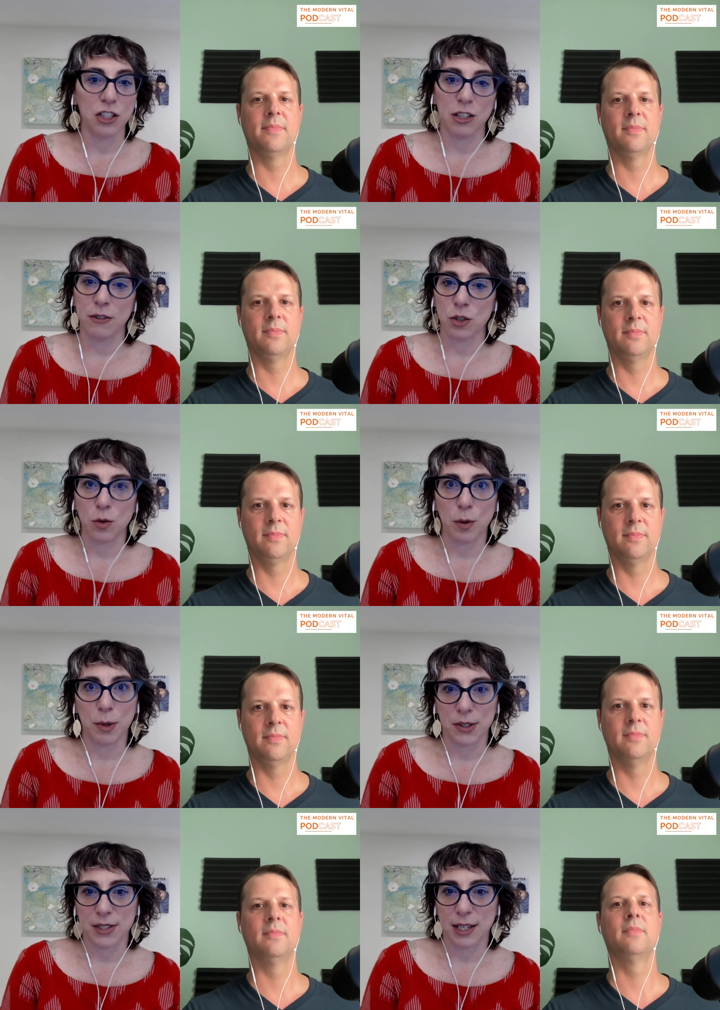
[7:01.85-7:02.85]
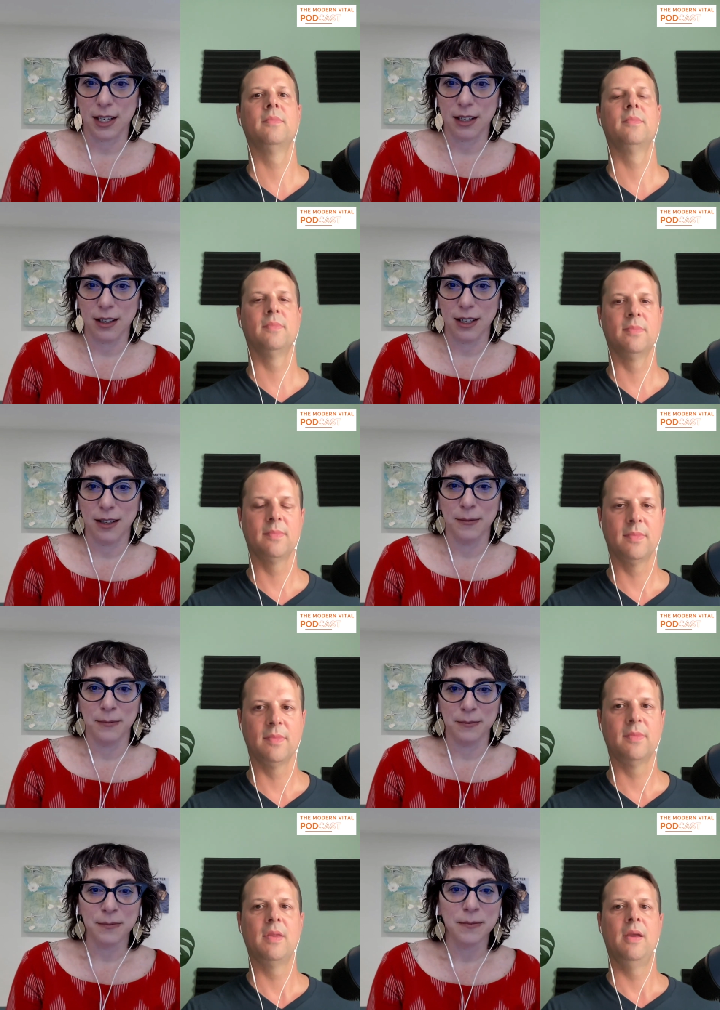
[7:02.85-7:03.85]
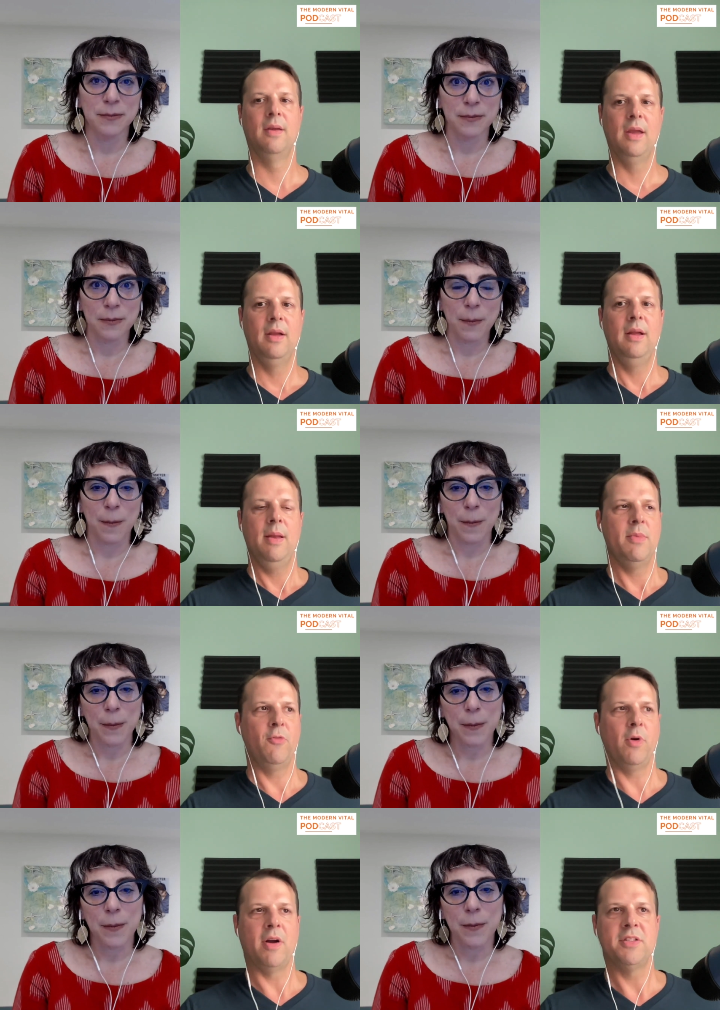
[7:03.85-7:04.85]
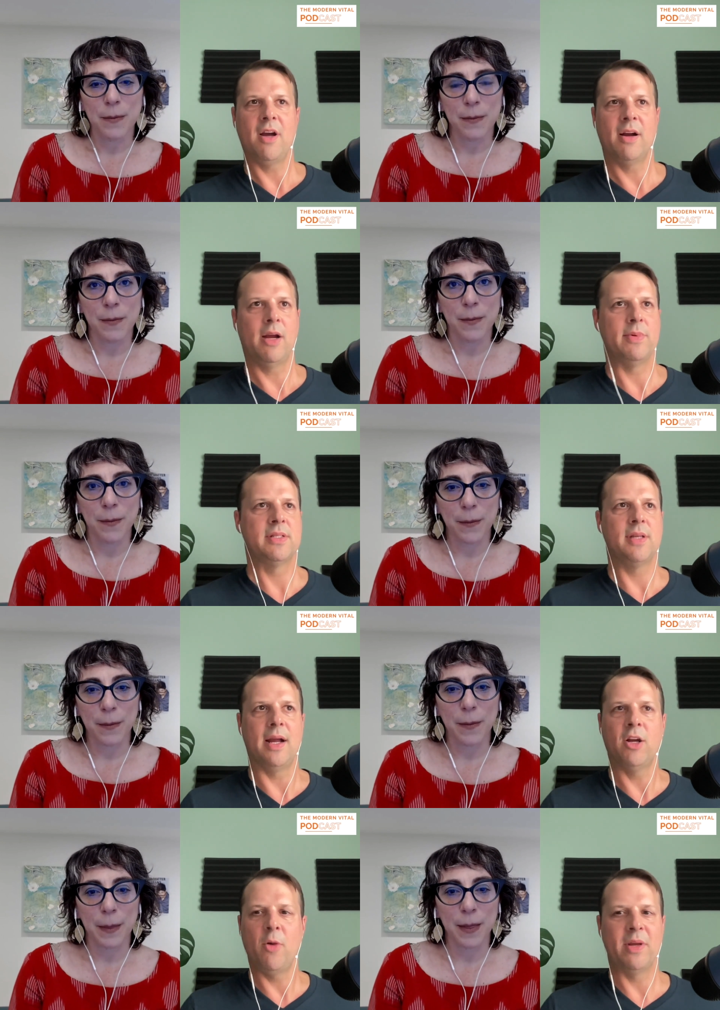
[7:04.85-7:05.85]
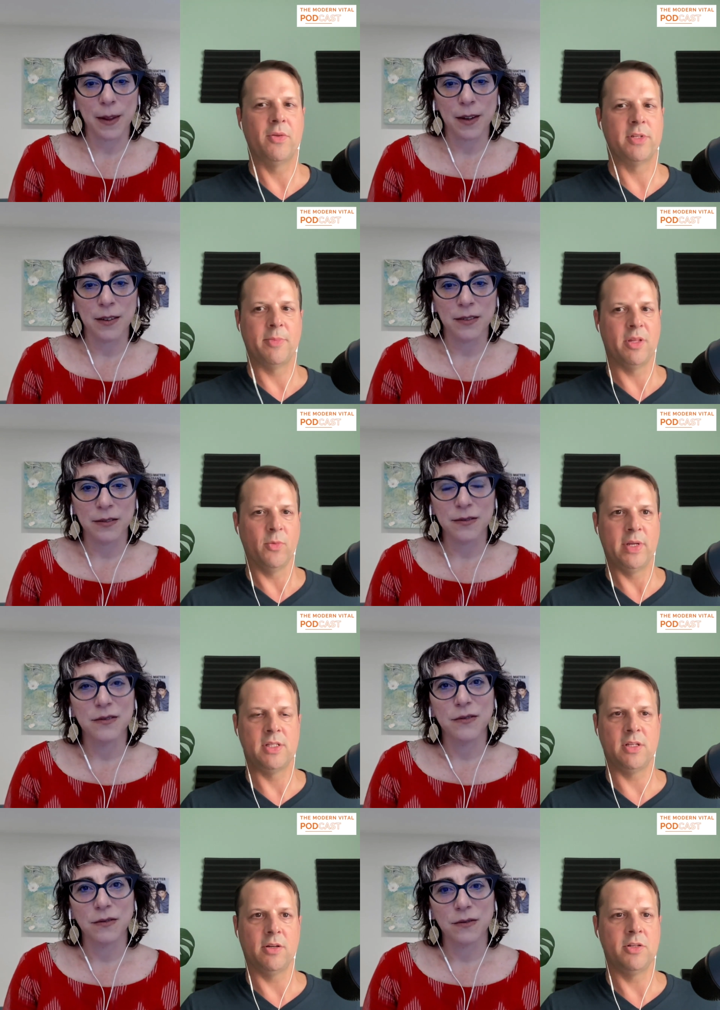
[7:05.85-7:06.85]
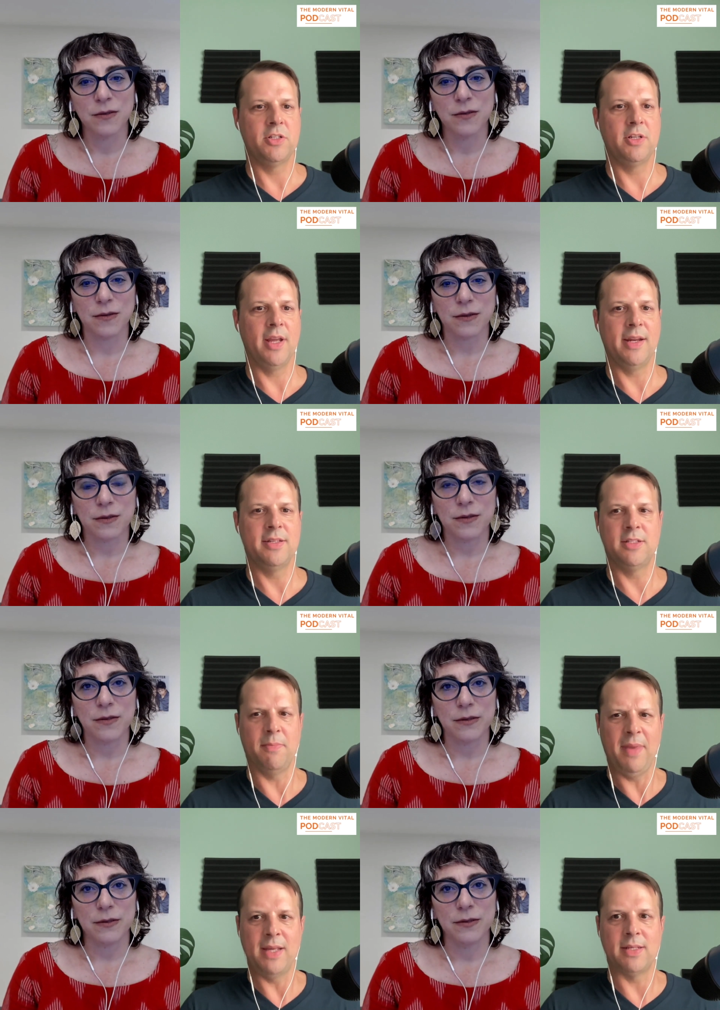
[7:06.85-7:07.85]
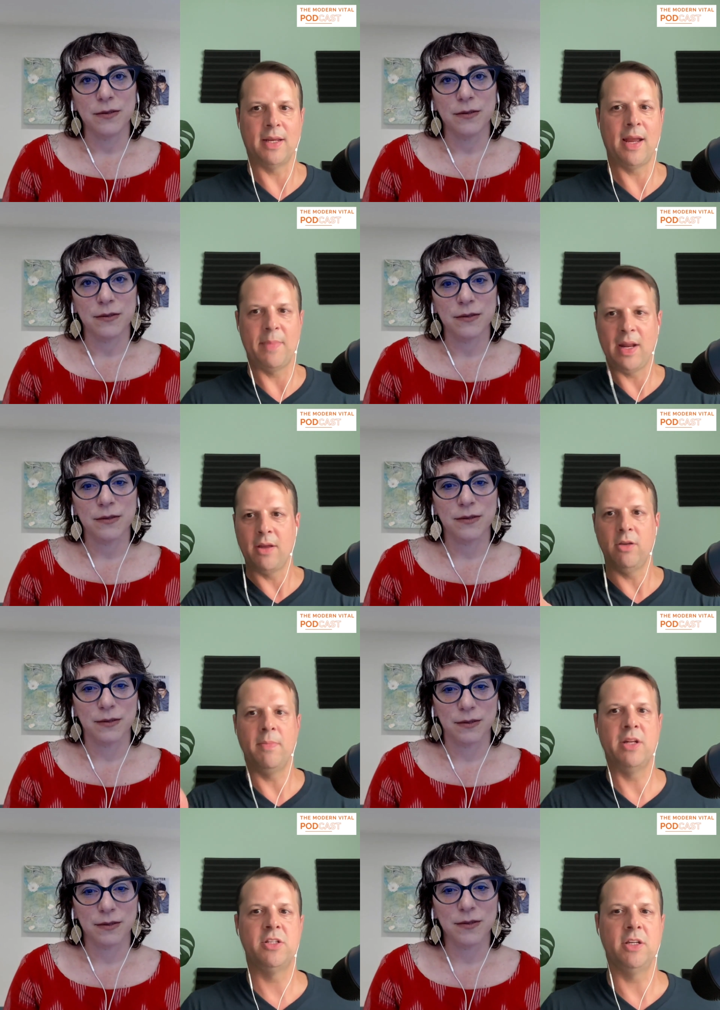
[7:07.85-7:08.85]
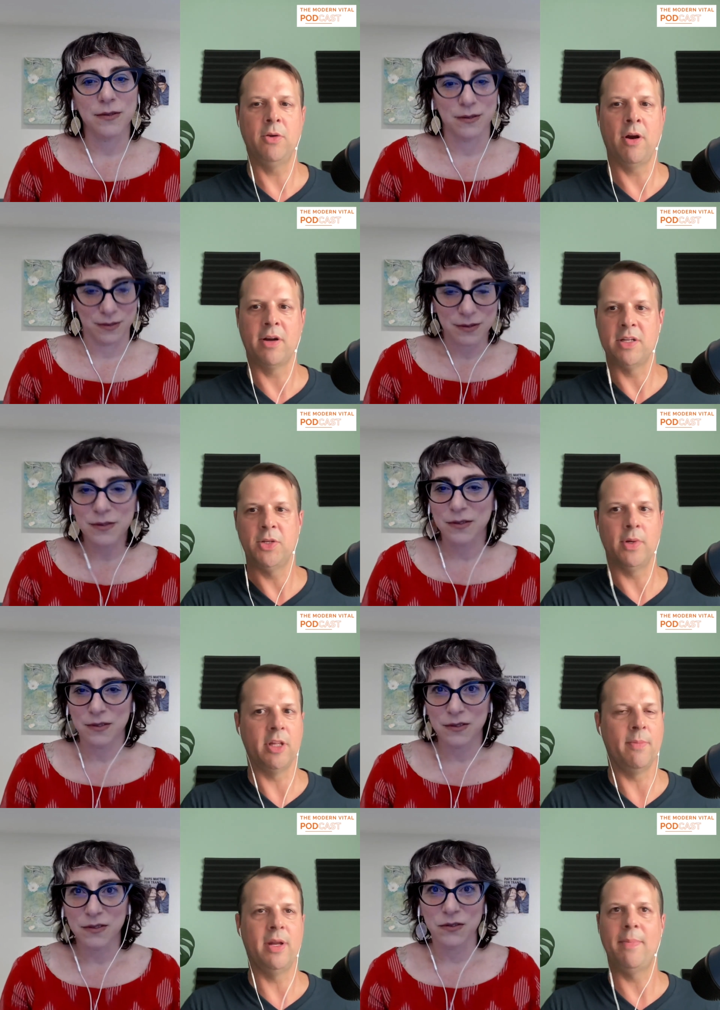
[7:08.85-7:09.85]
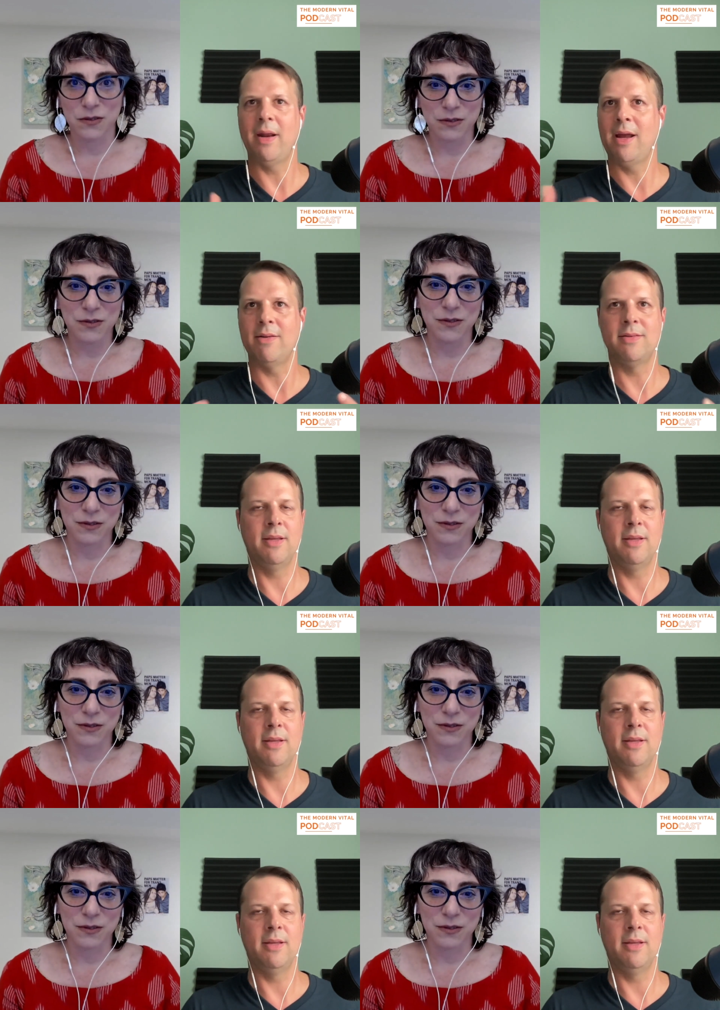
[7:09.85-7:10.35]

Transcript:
Speaker 1: each individual person
Speaker 2: before our talk, I was uh, combing through some of the research, and it's just amazing. I mean, how you mentioned you hearken to it a little bit about how